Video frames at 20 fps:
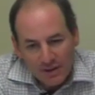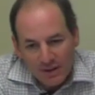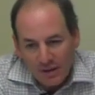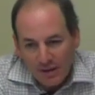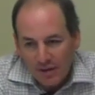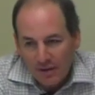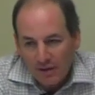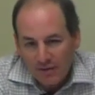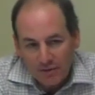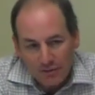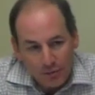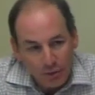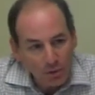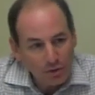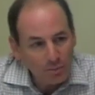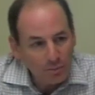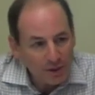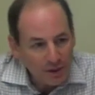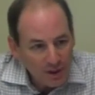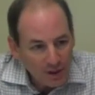
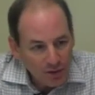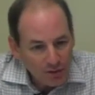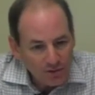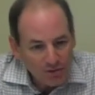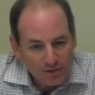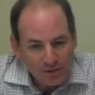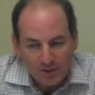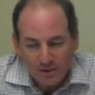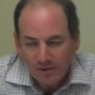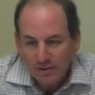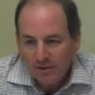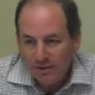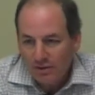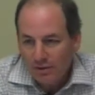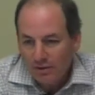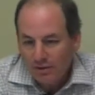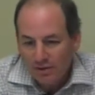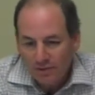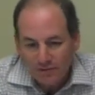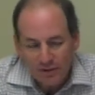affordable housing,
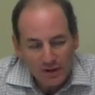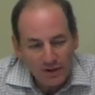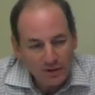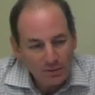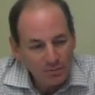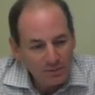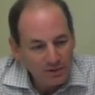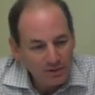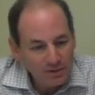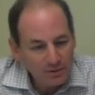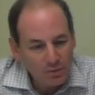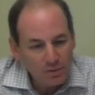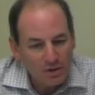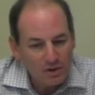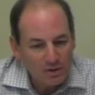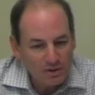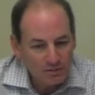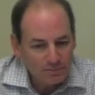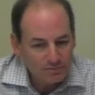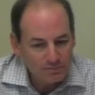you know, development,
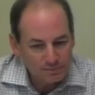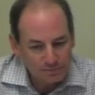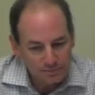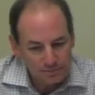while,